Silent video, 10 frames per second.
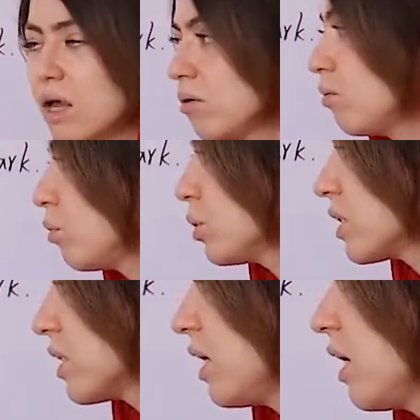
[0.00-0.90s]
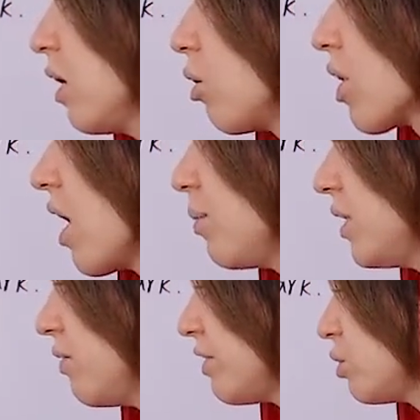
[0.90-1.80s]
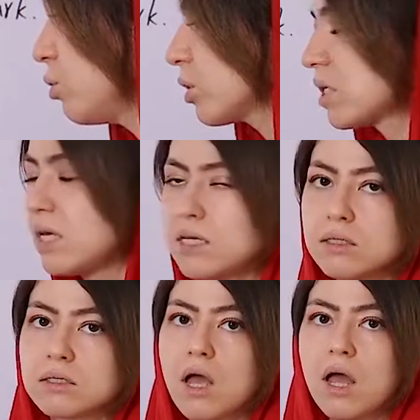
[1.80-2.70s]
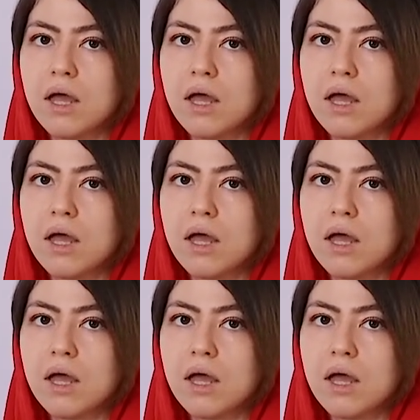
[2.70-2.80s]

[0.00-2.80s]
But mostly or commonly we use these